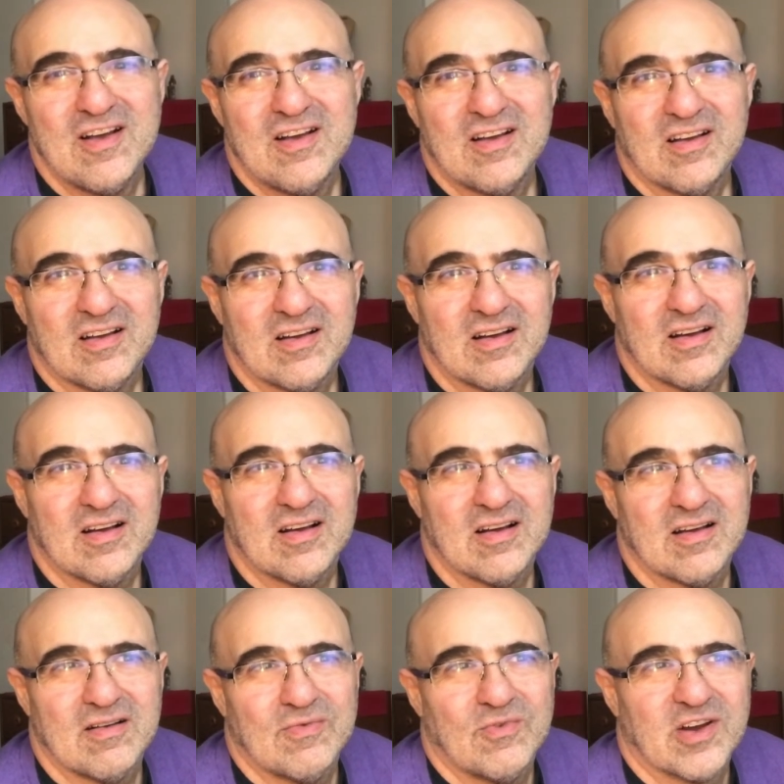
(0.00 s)

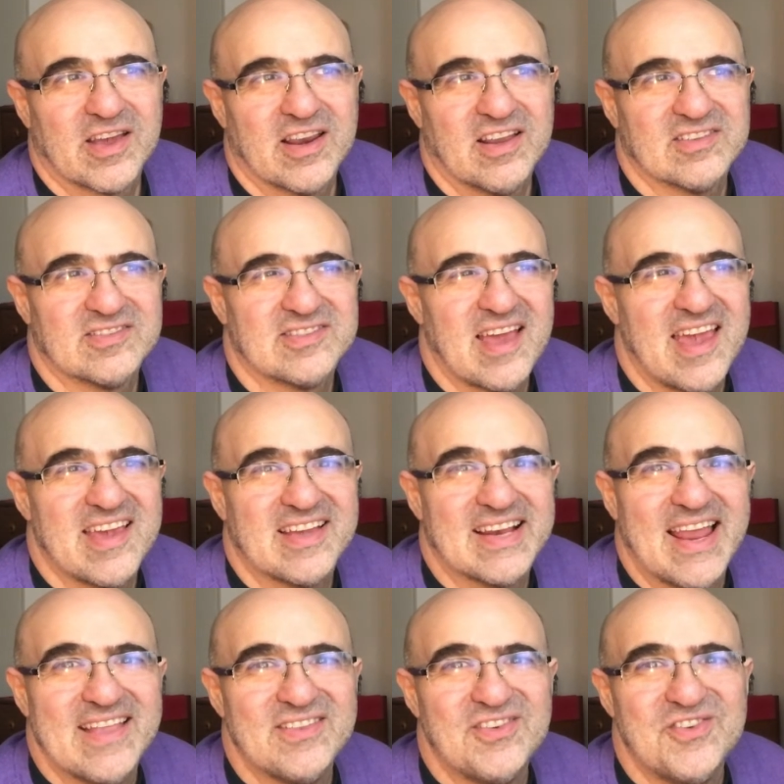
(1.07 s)
What can I say?
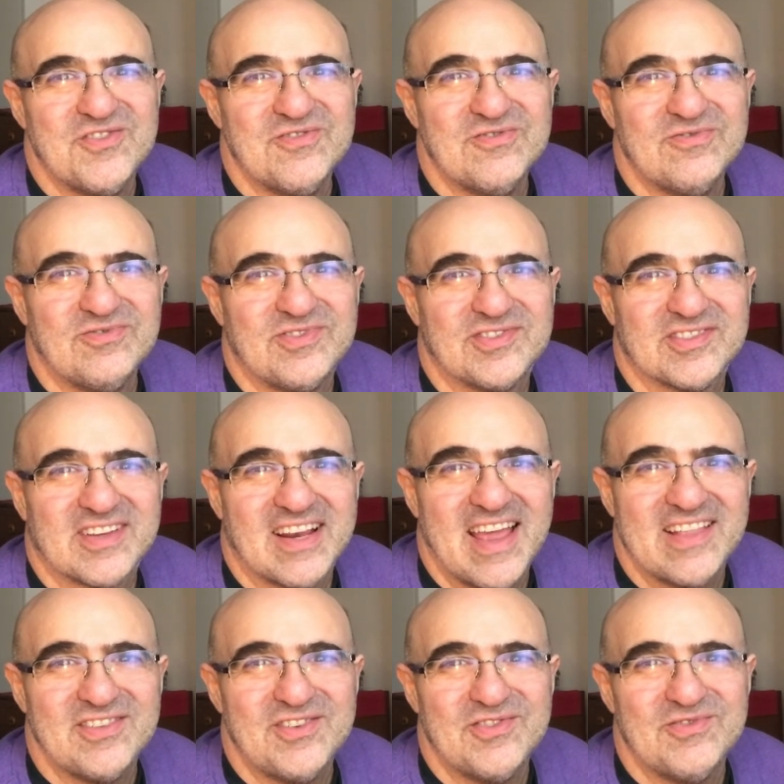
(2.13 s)
Glenn Hughes,
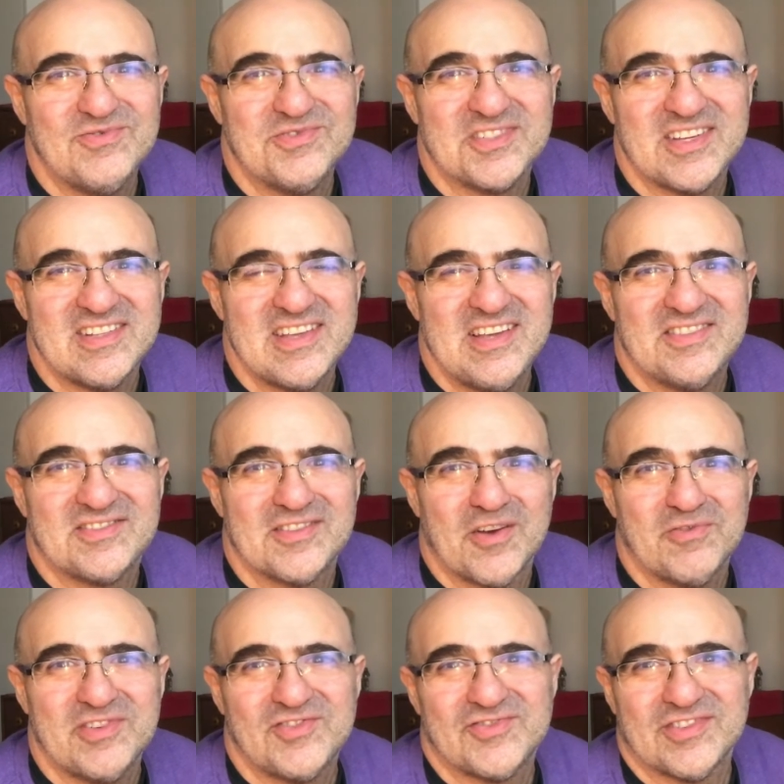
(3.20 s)
he needs no
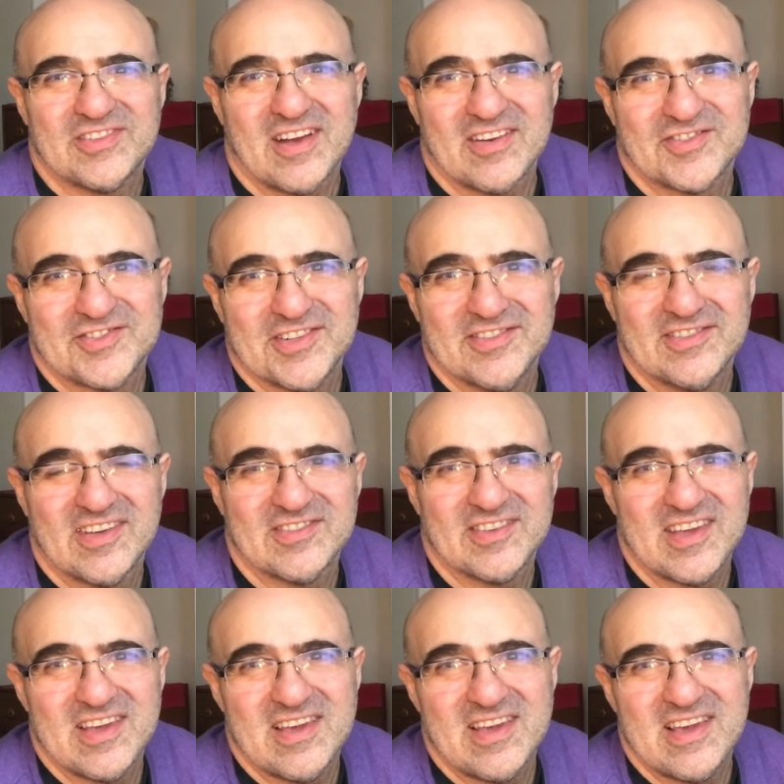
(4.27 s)
introduction, does
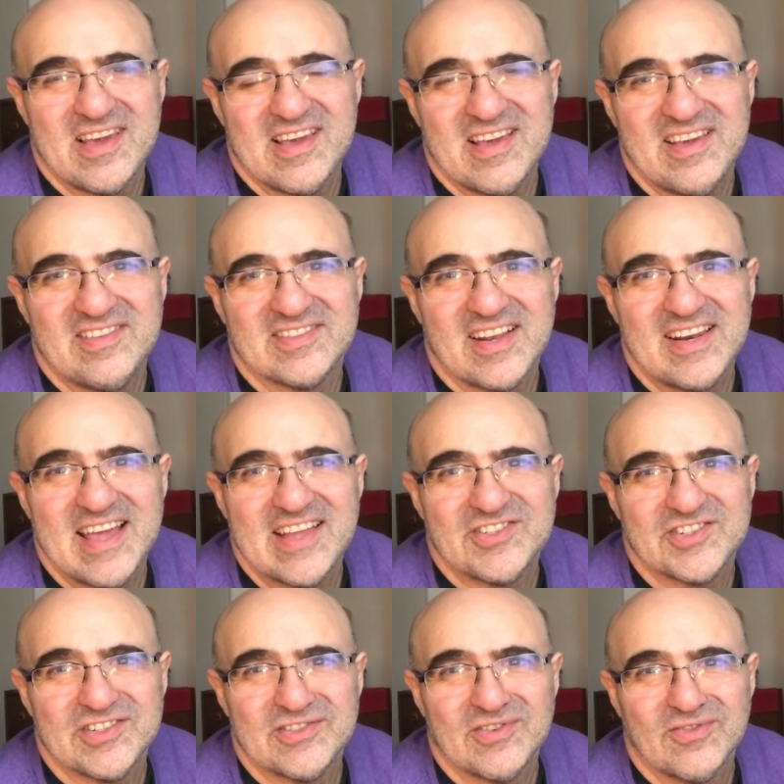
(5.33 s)
he? He's a
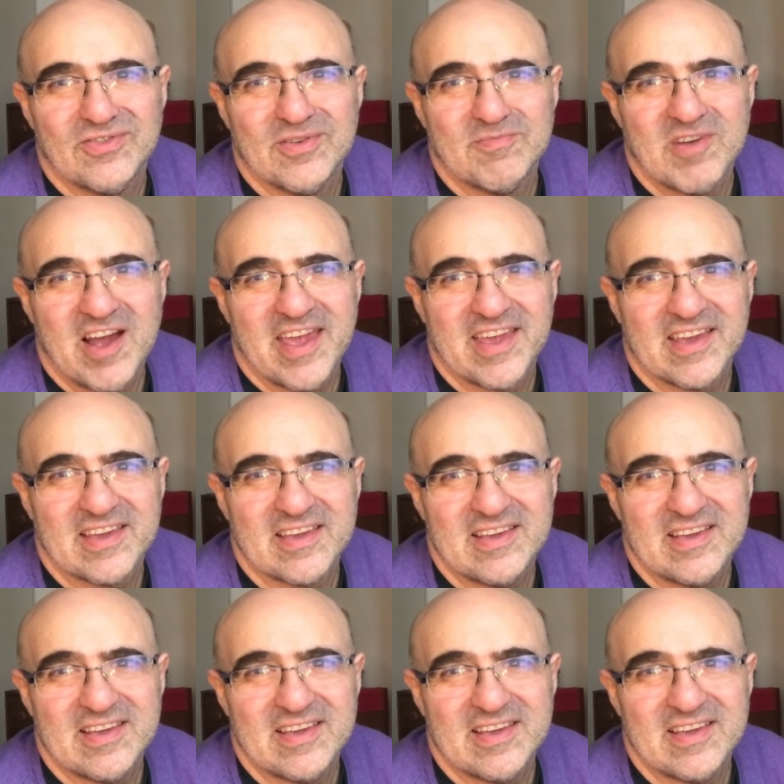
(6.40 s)
legend on the mic.